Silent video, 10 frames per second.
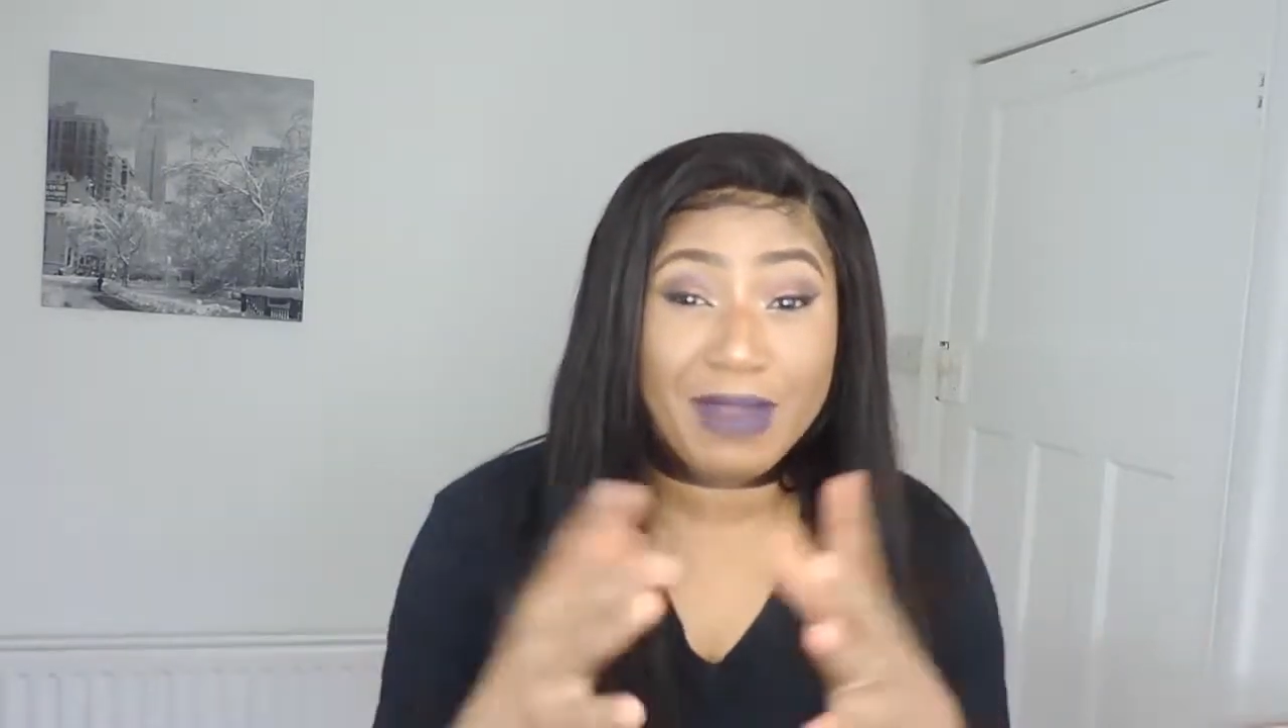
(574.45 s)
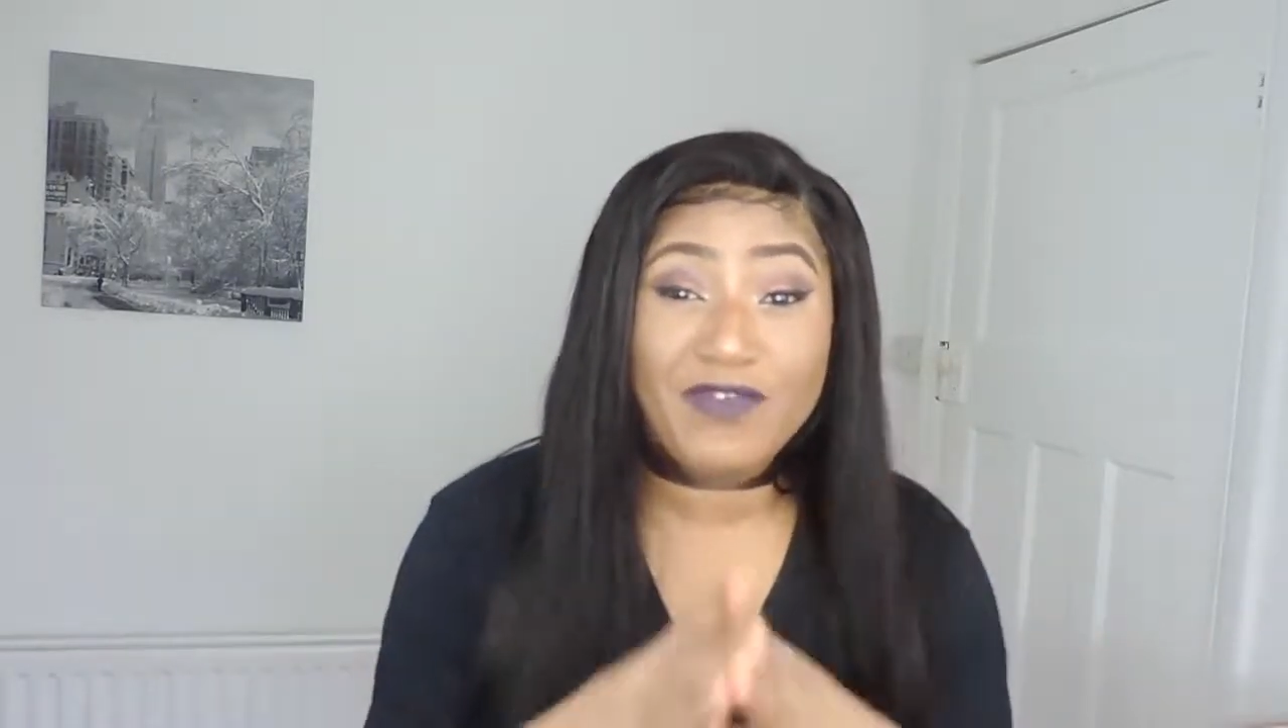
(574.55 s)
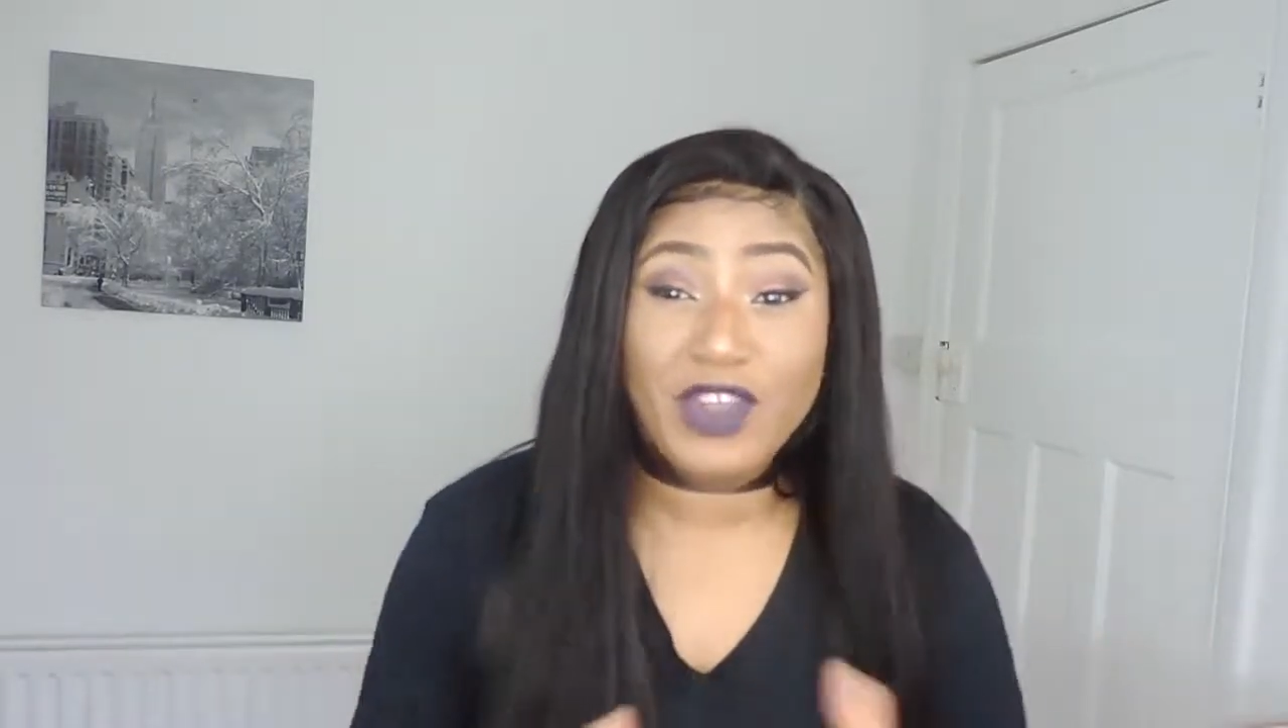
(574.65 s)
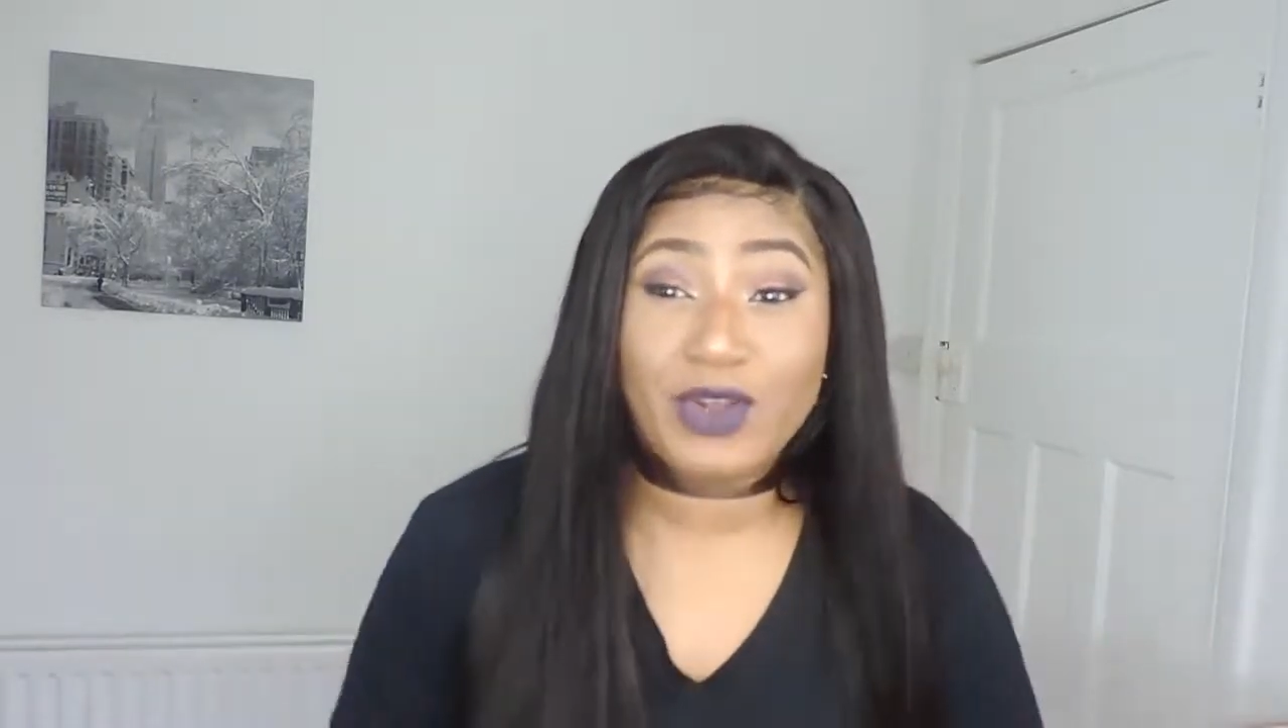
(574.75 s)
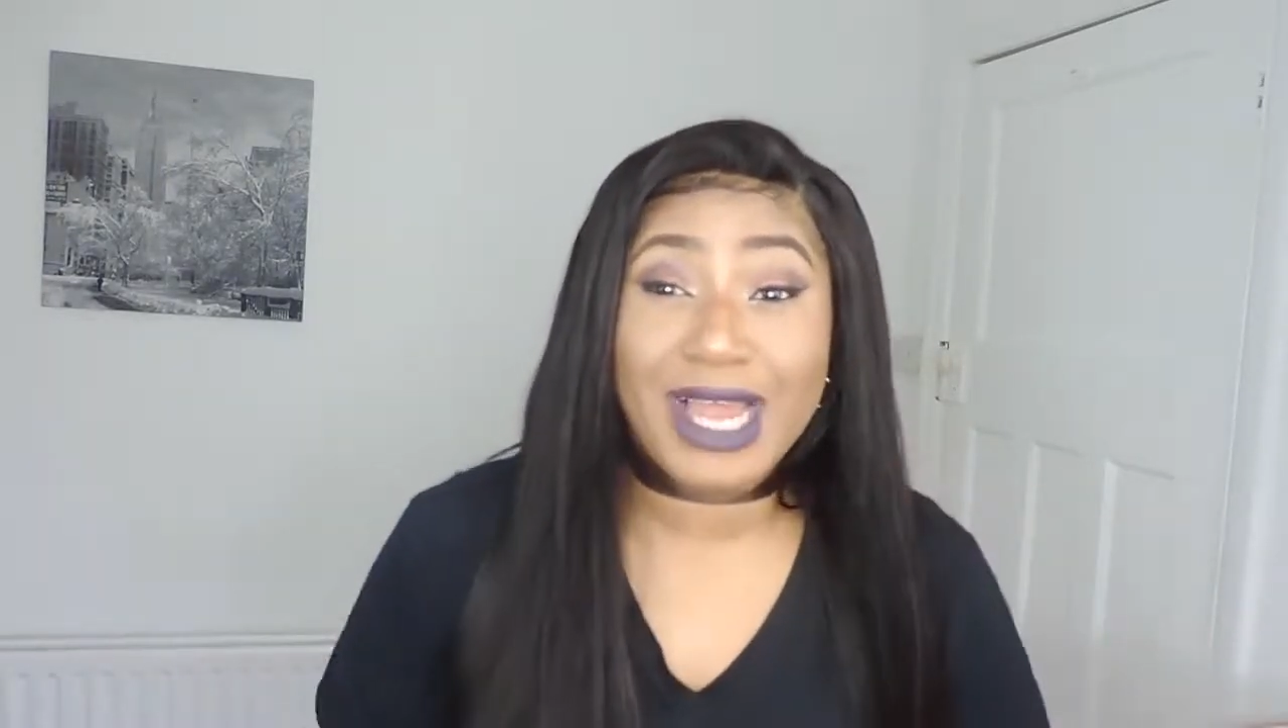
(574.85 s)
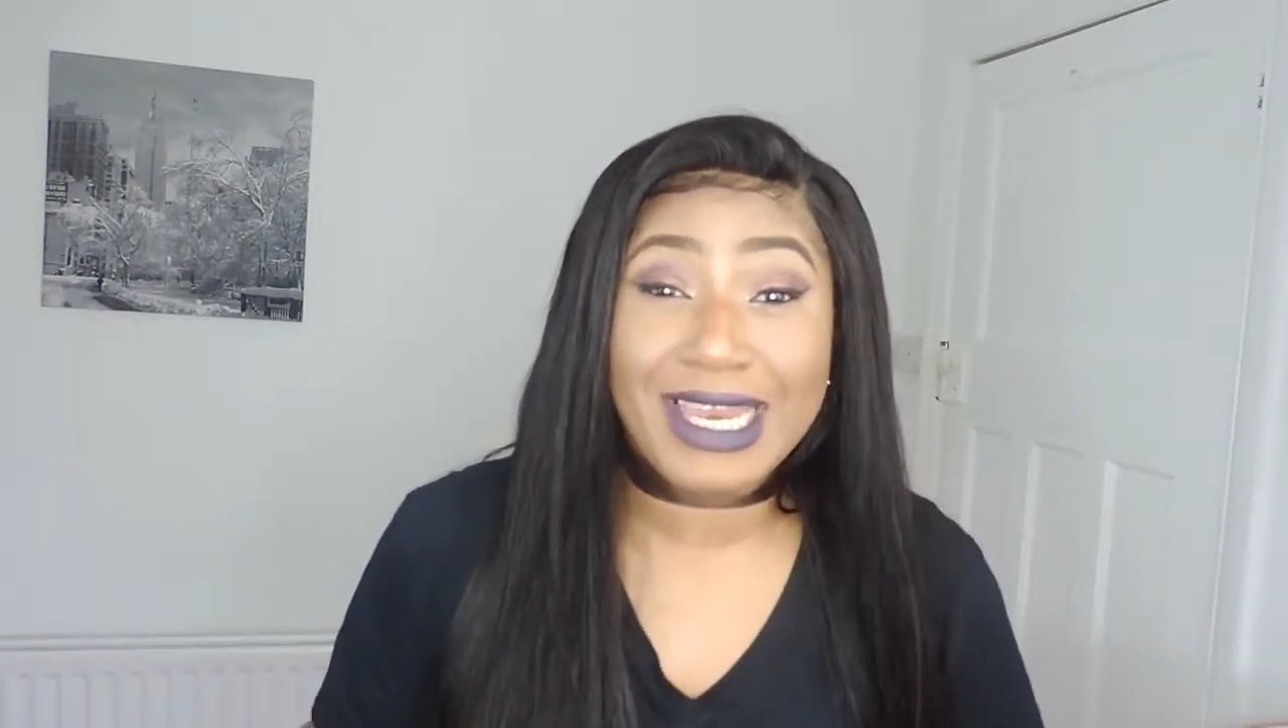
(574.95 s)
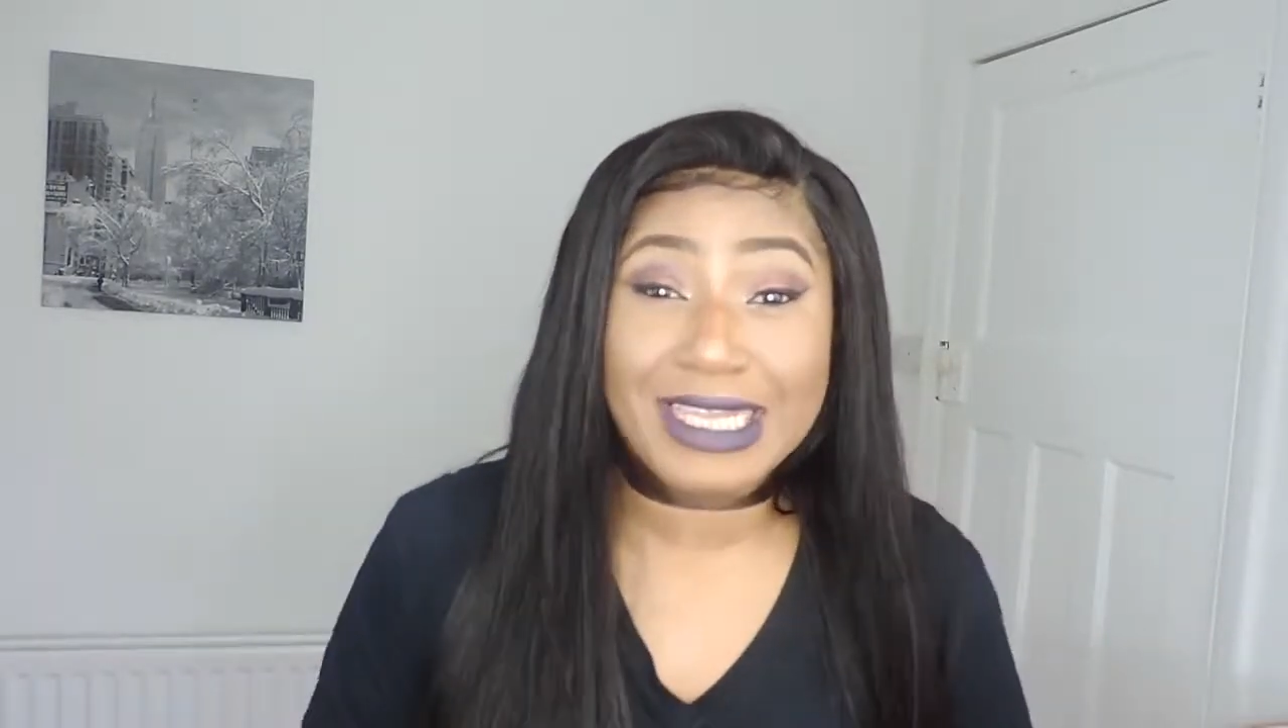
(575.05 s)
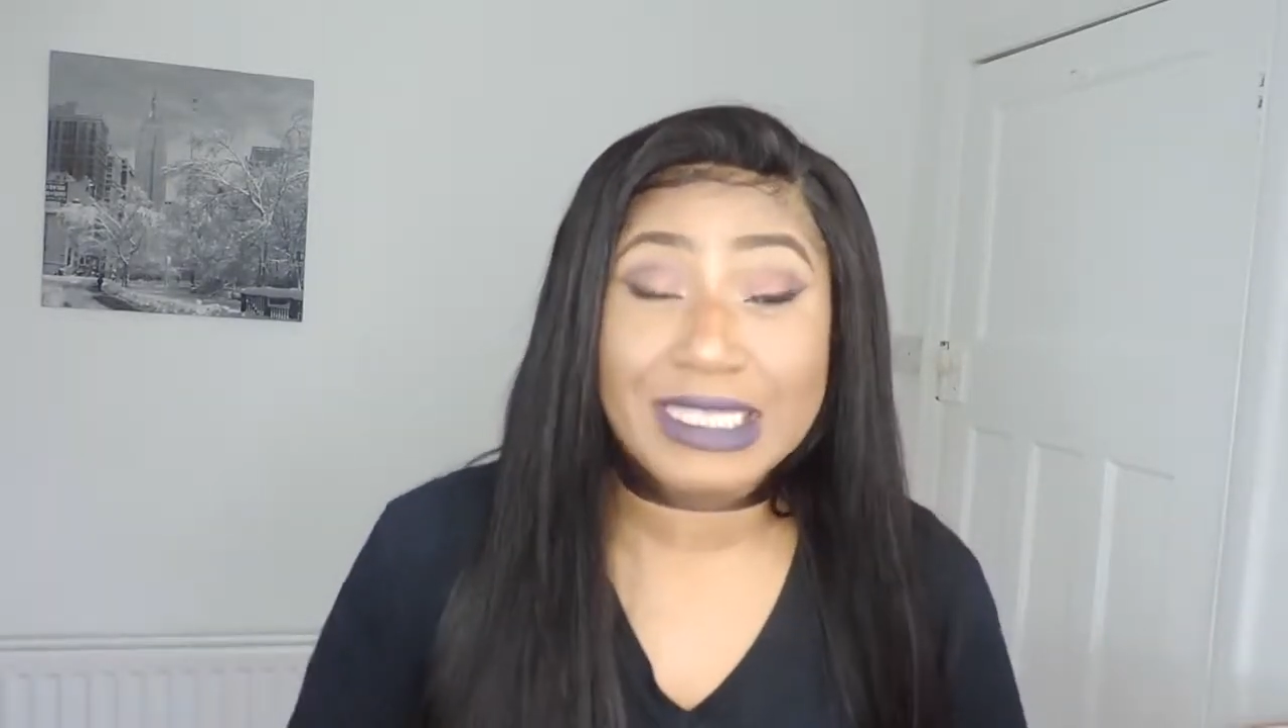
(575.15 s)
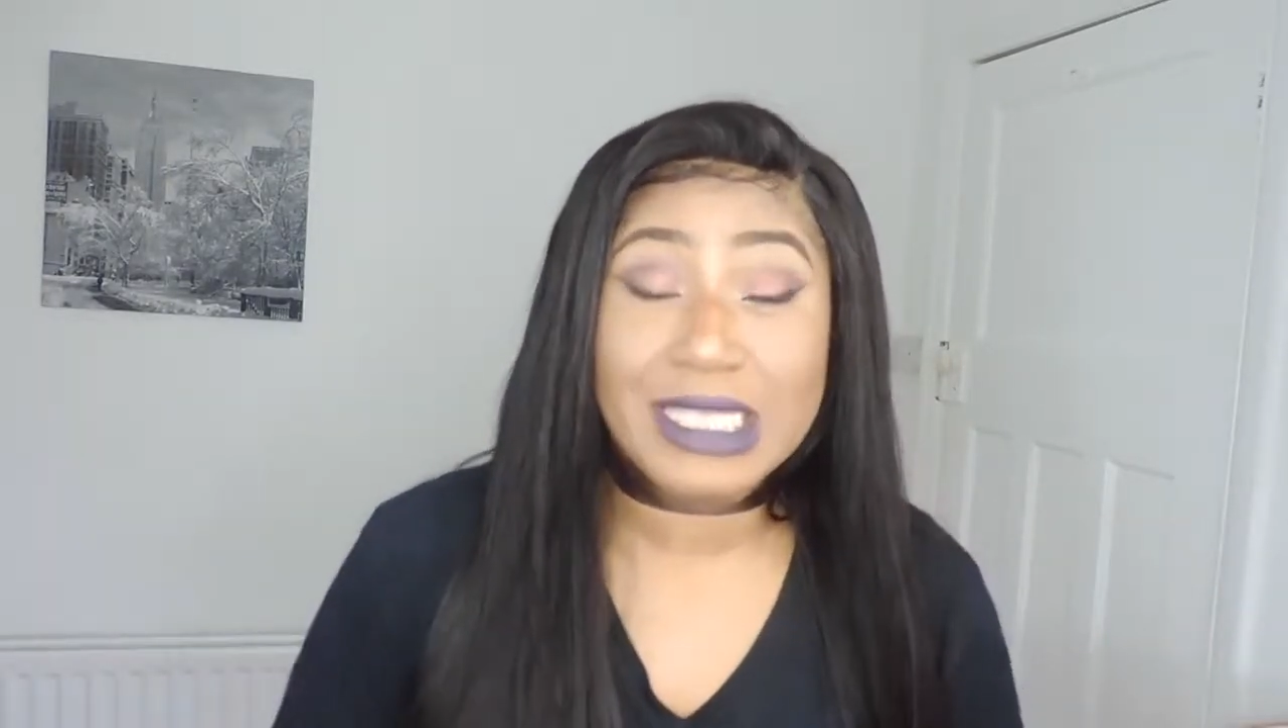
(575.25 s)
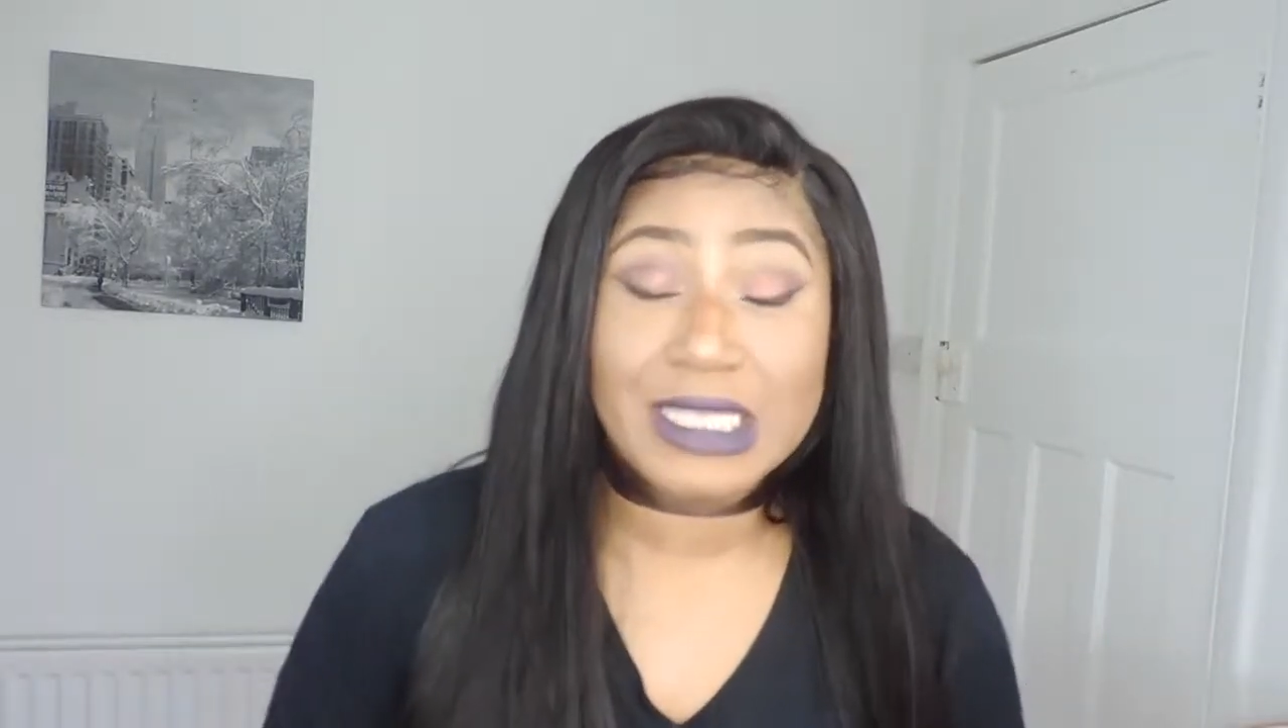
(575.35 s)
in my video like this